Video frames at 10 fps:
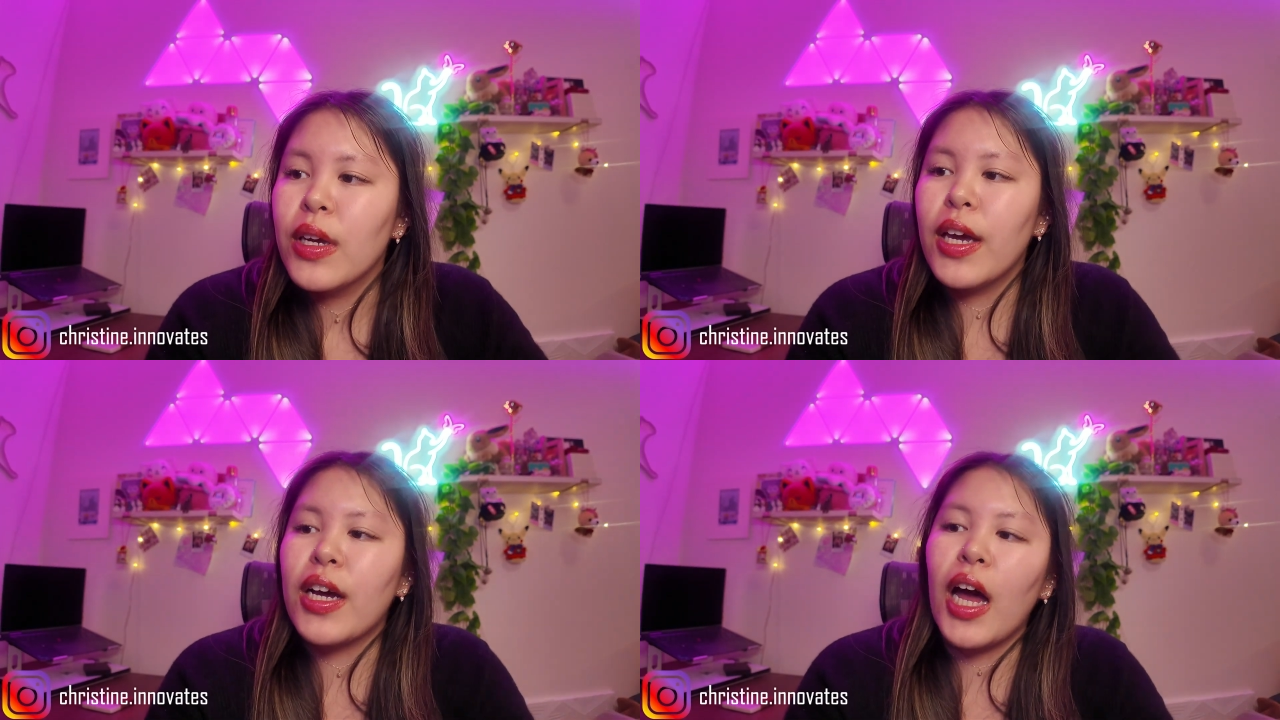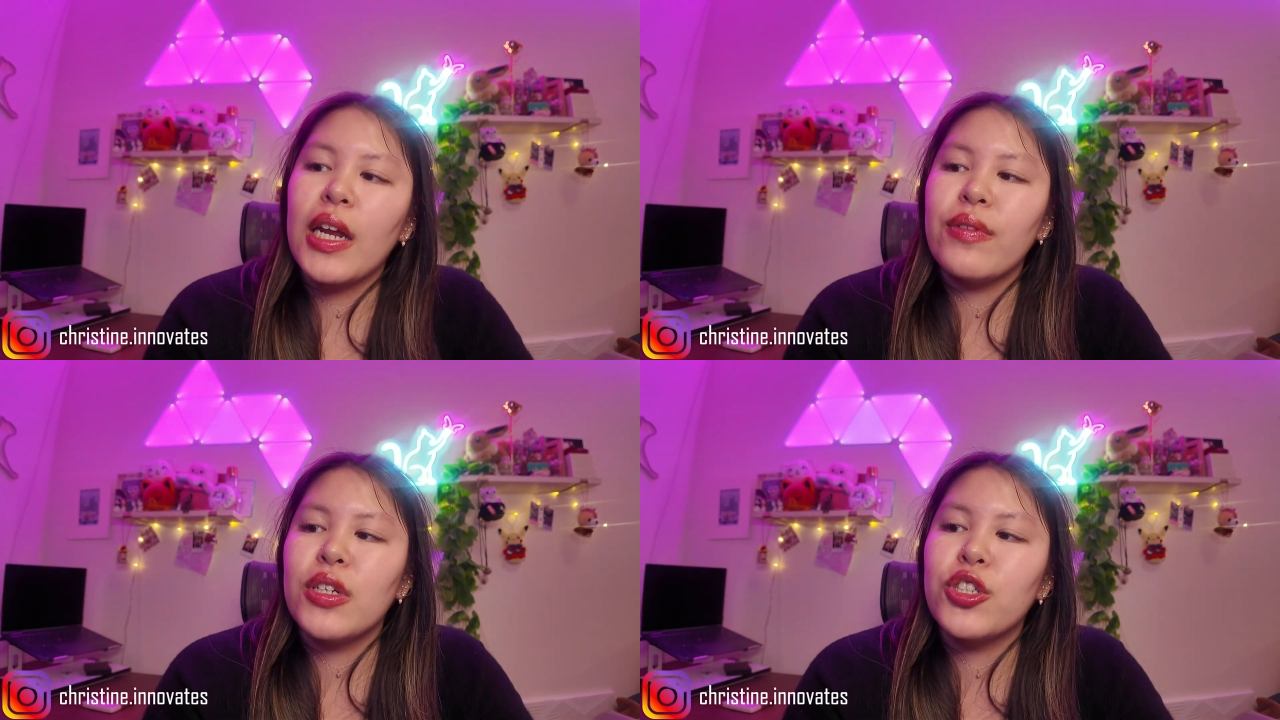It
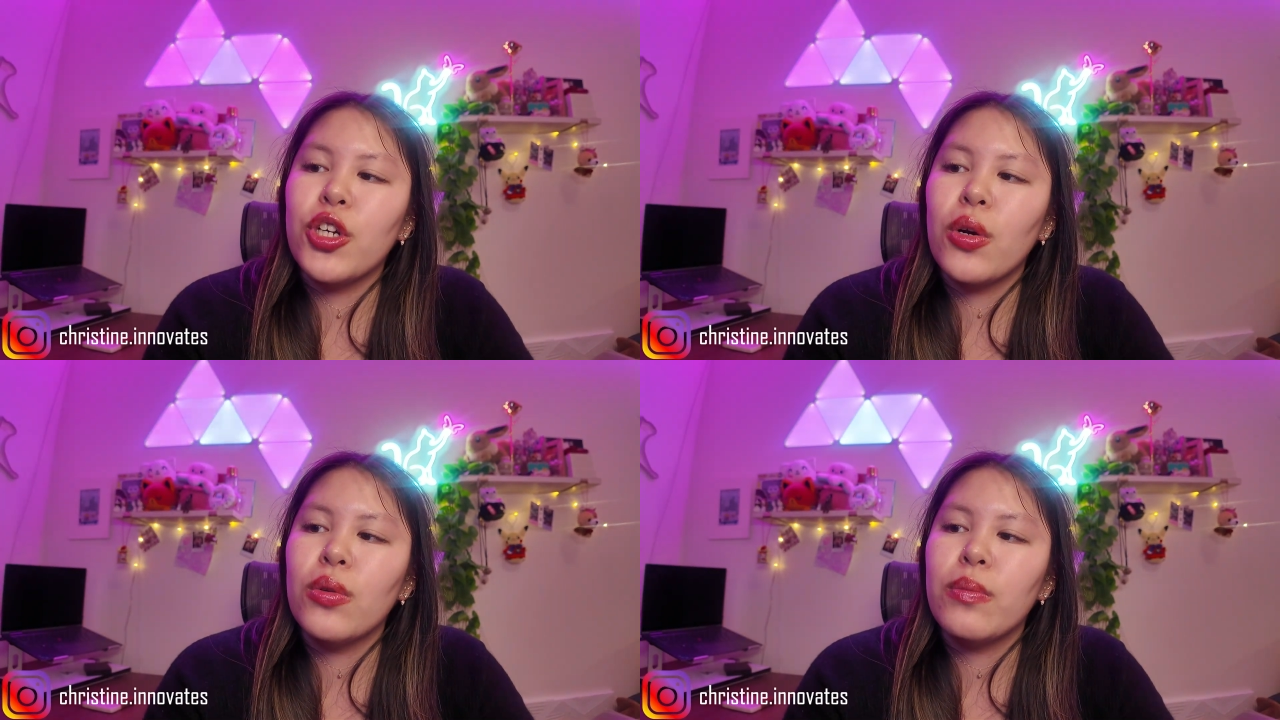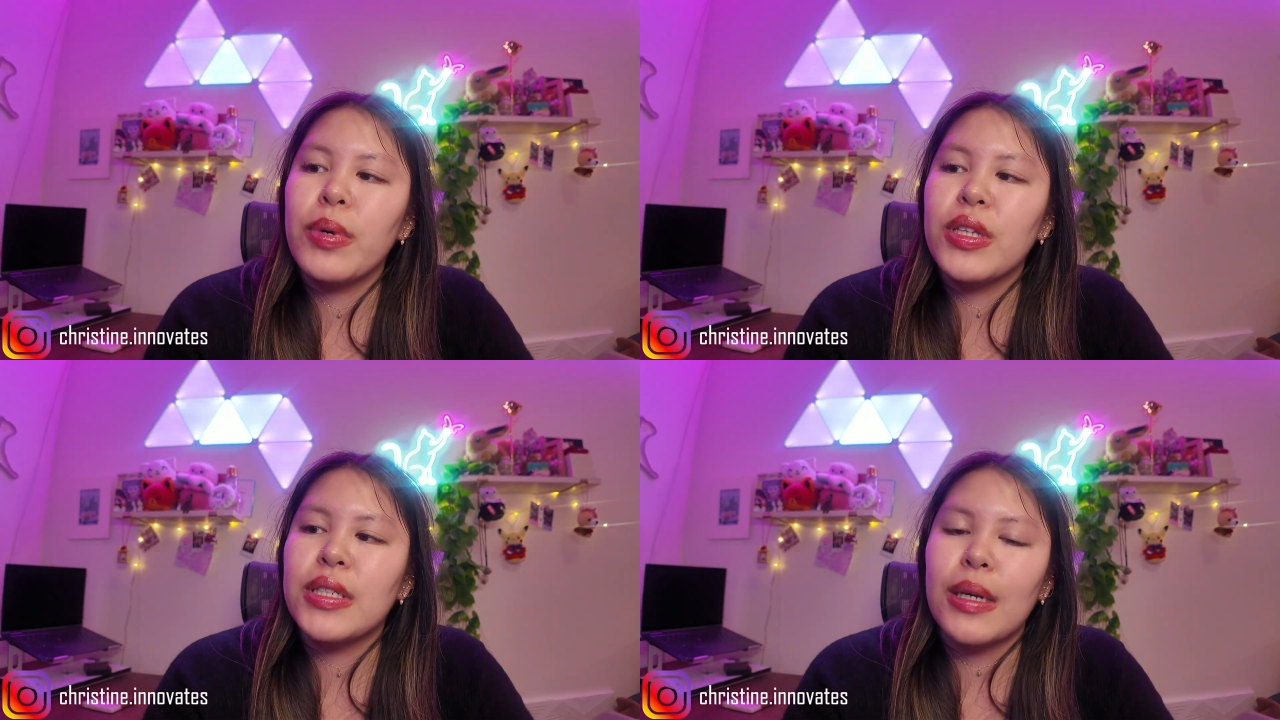kind of is shown,
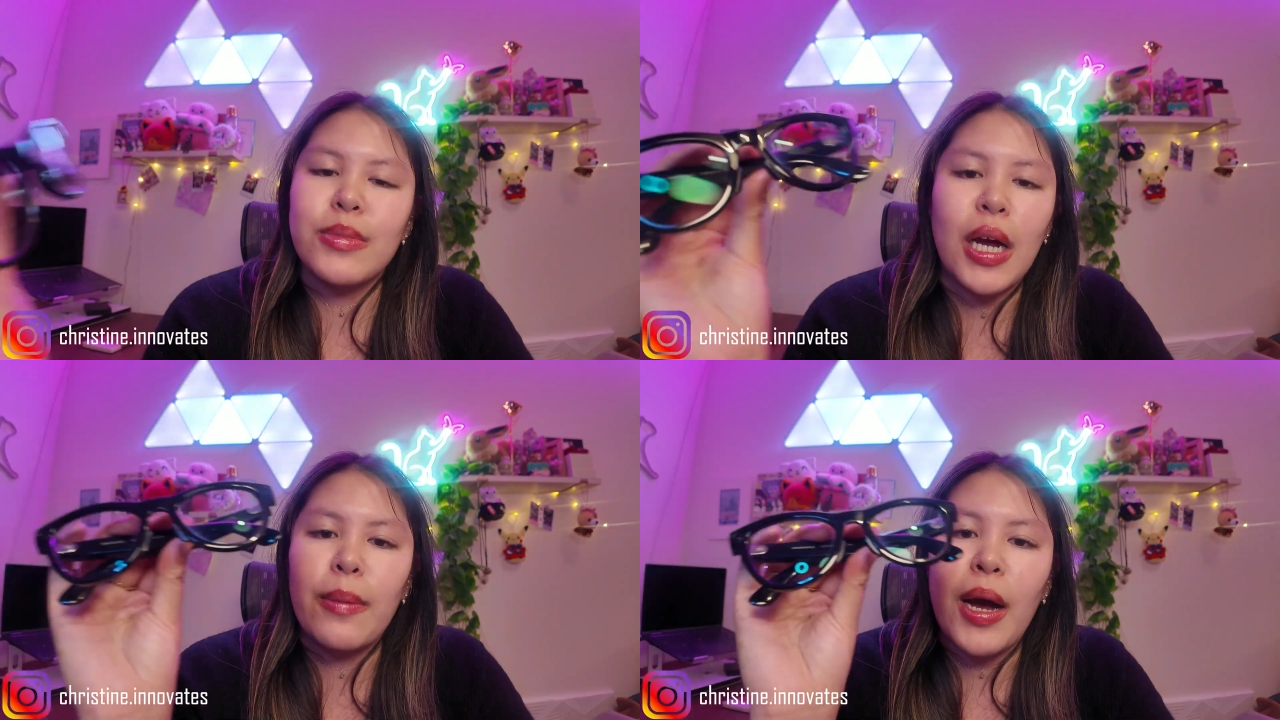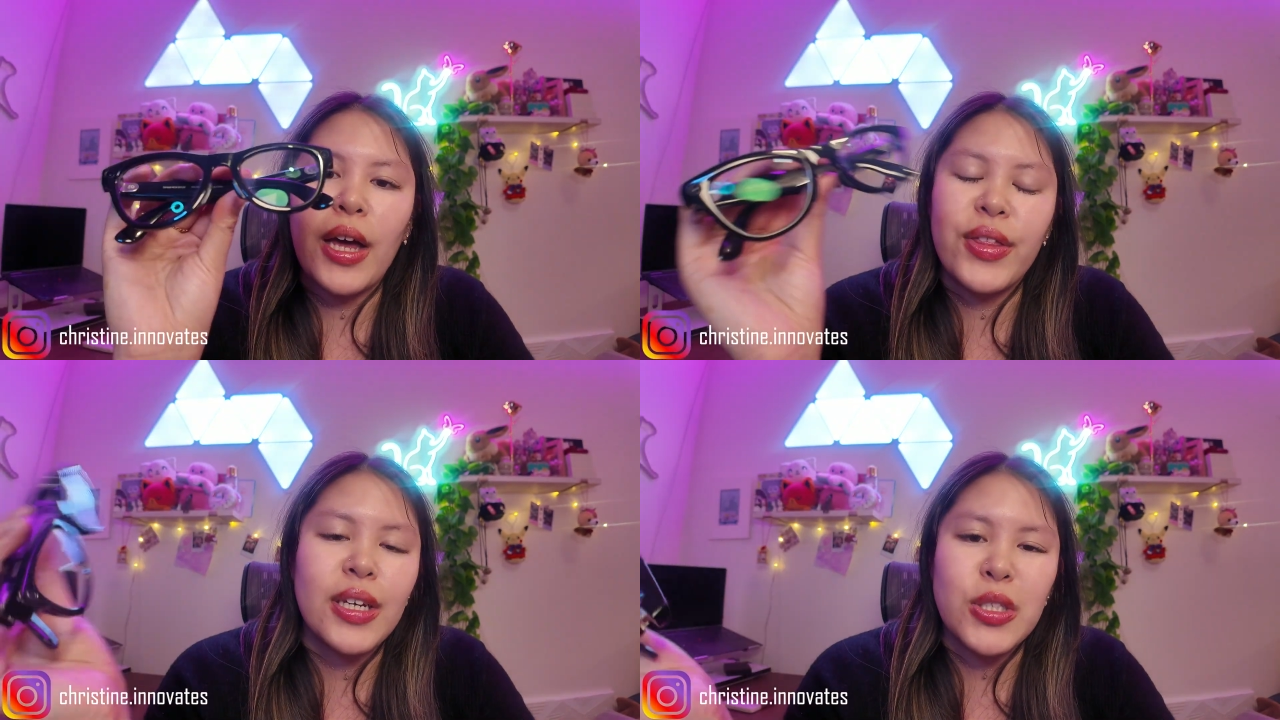but at the same time,
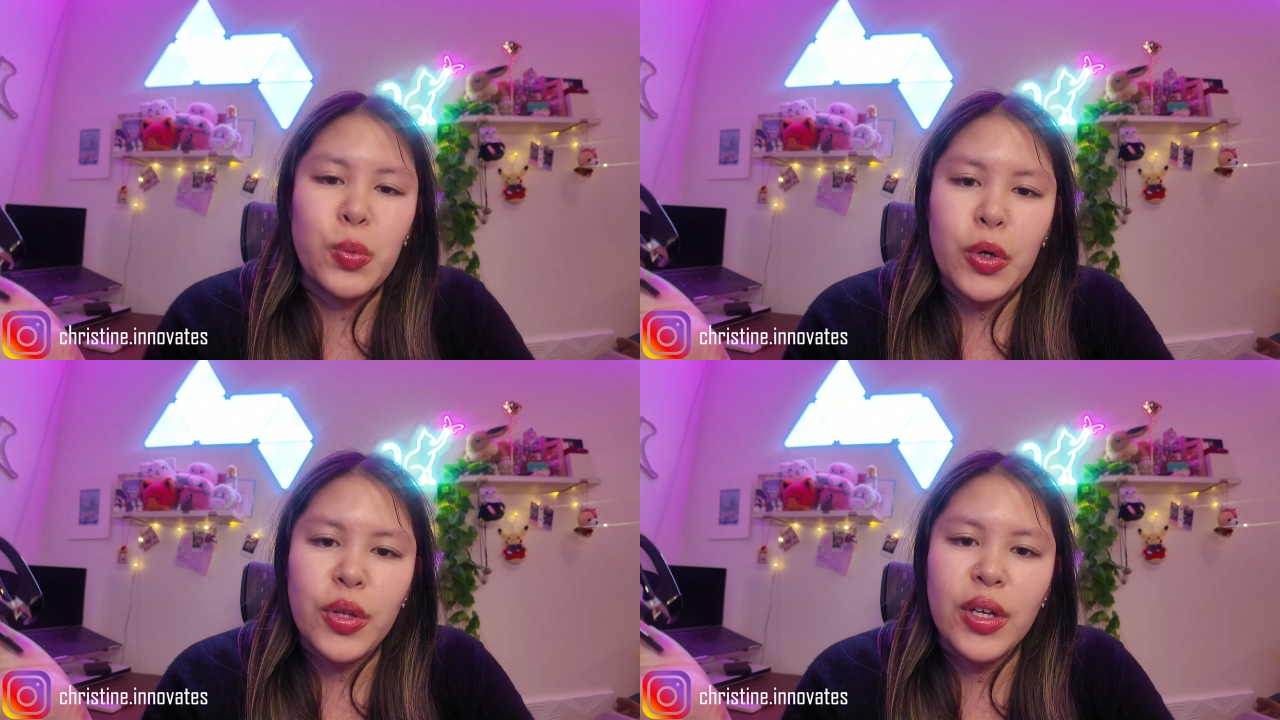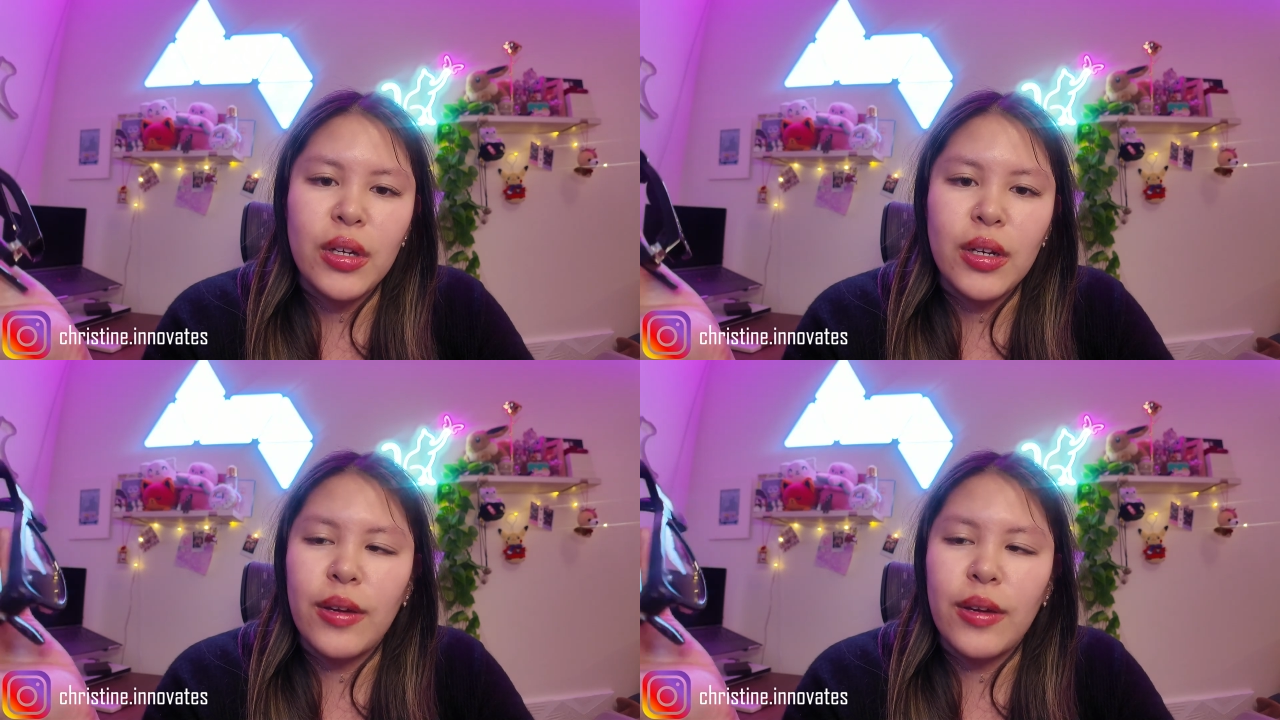I think it's worth it.